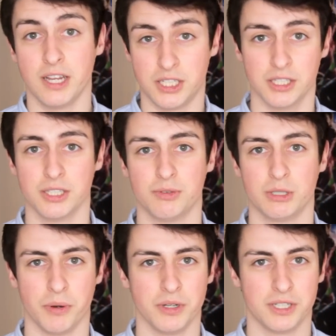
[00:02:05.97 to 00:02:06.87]
nations
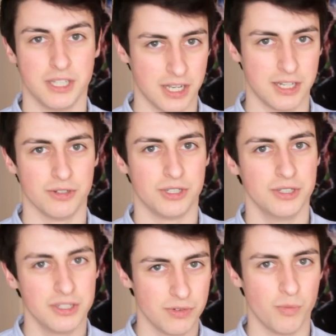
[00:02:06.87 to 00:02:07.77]
responding to this idea in
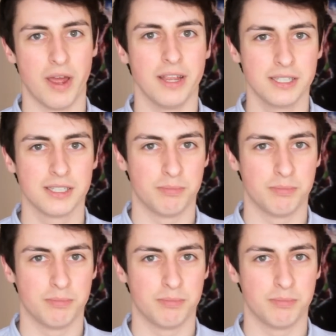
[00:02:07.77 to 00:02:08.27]
two different ways,